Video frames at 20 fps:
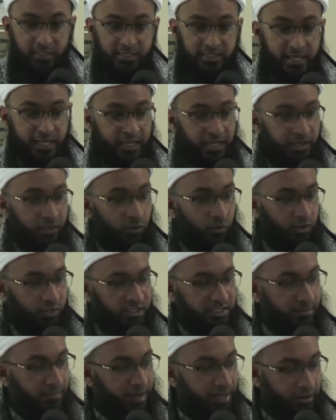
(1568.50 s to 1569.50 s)
taking an oath, he
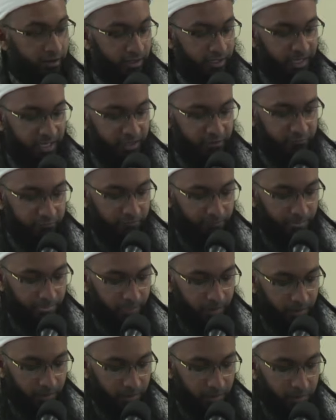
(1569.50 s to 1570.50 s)
said, by your life,
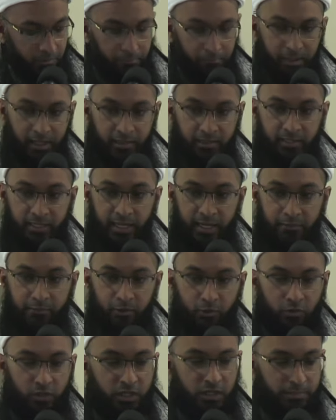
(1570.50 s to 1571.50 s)
mankind
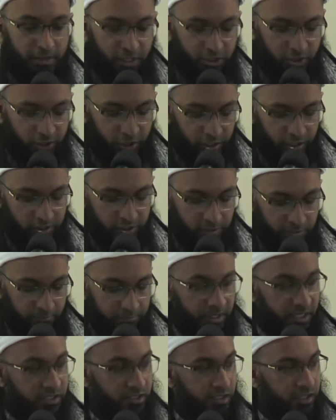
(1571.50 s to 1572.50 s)
will only be judged
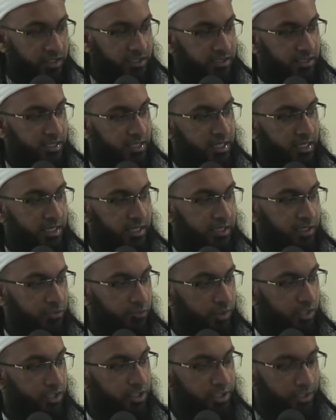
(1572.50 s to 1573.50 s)
based on his deen and his
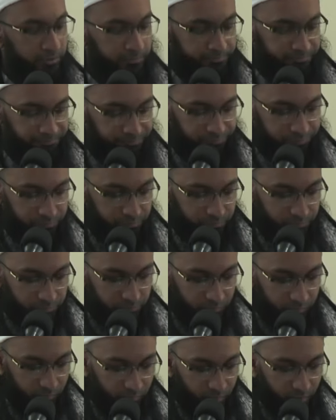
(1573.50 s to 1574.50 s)
religion.
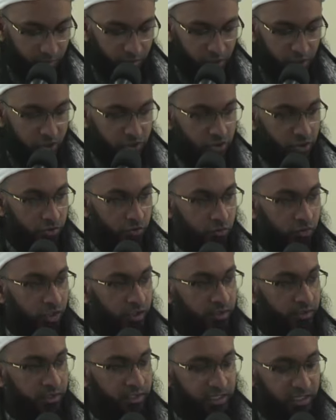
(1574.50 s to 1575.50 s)
So do
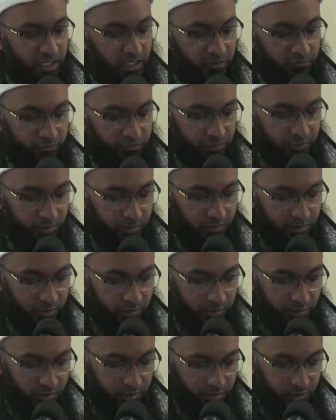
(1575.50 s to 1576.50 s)
not leave,
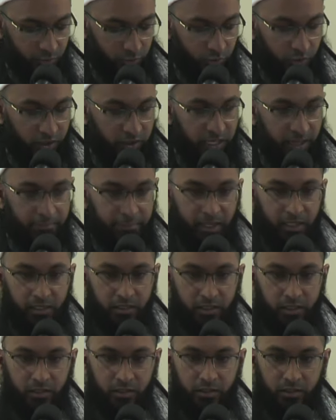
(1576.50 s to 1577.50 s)
do not
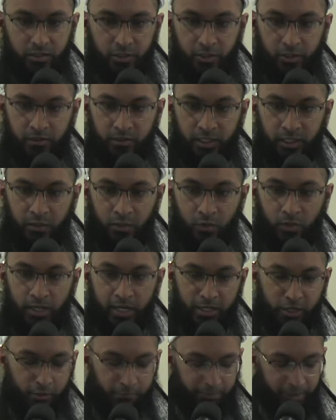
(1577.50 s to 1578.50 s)
abandon your taqwa
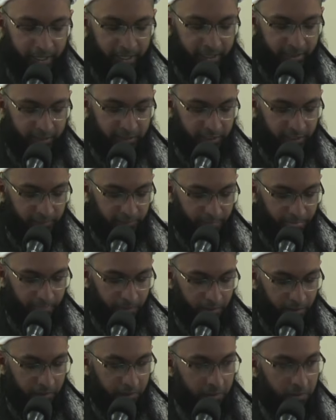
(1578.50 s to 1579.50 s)
and your piety
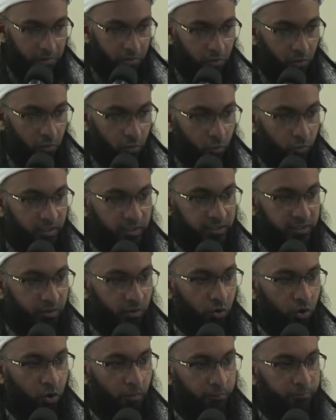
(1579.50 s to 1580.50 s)
with the
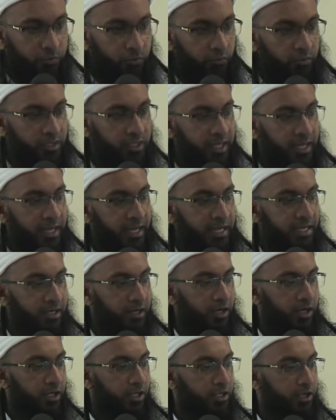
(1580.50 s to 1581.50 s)
hope to rely
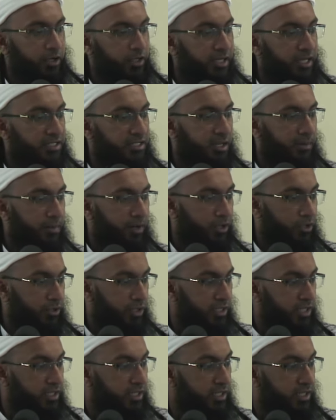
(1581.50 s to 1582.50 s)
on your nasab, on your
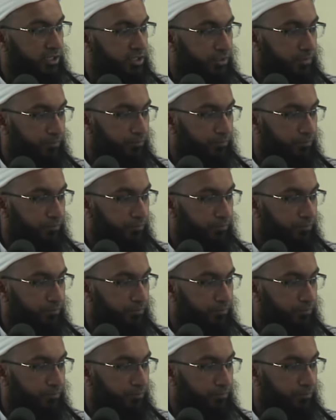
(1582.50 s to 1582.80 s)
lineage.